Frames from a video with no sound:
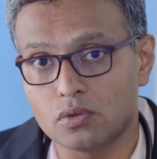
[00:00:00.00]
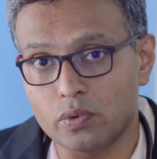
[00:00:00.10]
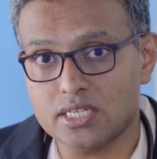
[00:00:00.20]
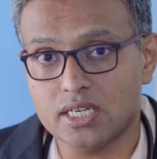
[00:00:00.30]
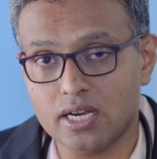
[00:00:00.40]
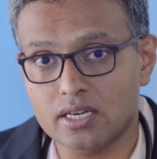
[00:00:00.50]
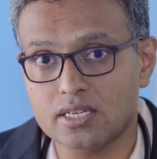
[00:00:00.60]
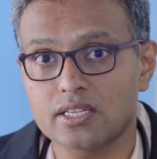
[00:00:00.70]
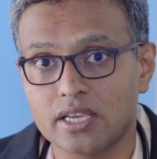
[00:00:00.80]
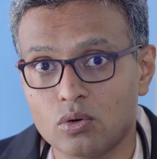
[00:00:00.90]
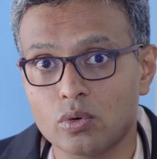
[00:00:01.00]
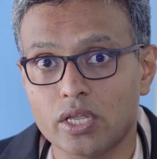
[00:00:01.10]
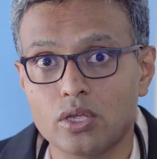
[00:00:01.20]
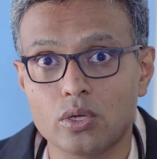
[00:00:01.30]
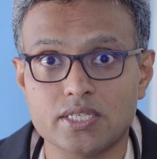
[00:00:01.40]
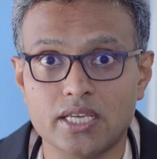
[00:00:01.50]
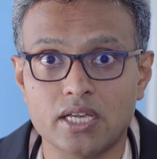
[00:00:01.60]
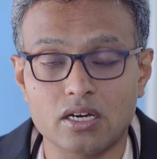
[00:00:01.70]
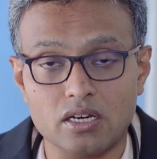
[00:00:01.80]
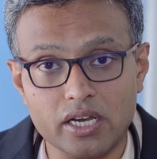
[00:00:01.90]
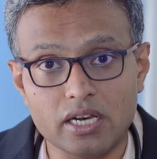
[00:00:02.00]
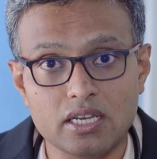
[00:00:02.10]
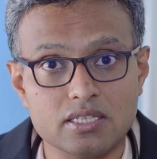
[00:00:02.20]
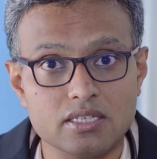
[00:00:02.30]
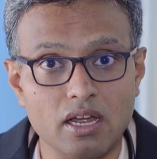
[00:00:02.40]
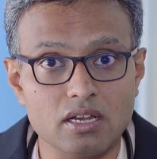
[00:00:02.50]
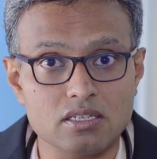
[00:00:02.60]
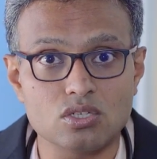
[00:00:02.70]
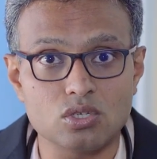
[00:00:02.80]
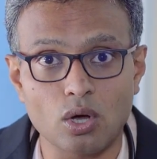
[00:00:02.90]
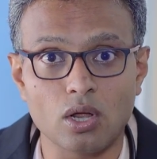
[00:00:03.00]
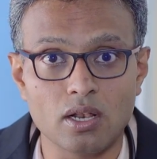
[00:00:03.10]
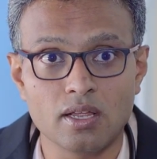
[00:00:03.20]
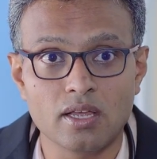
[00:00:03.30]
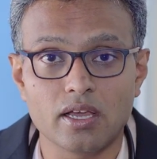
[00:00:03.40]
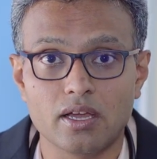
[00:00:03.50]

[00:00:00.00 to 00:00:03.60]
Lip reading: the Western countries, including USA, really stands tall